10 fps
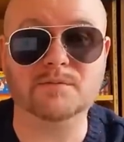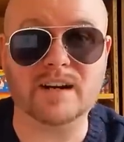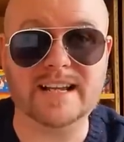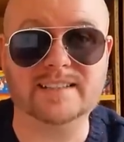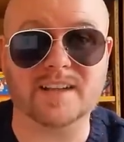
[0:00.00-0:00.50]

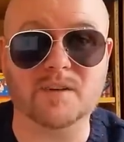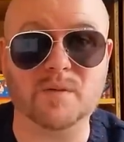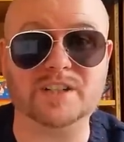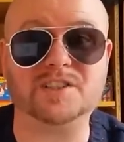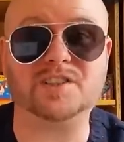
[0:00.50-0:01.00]
reason
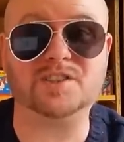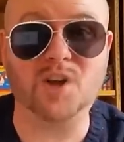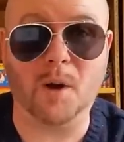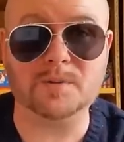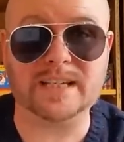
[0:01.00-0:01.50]
which
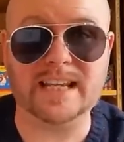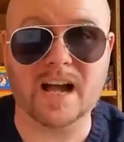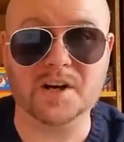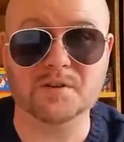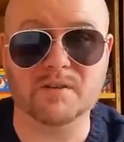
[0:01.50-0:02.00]
stopped
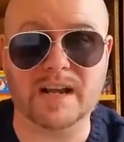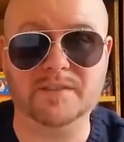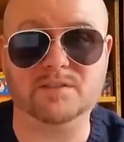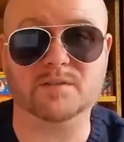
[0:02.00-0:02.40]
Keanu Reeves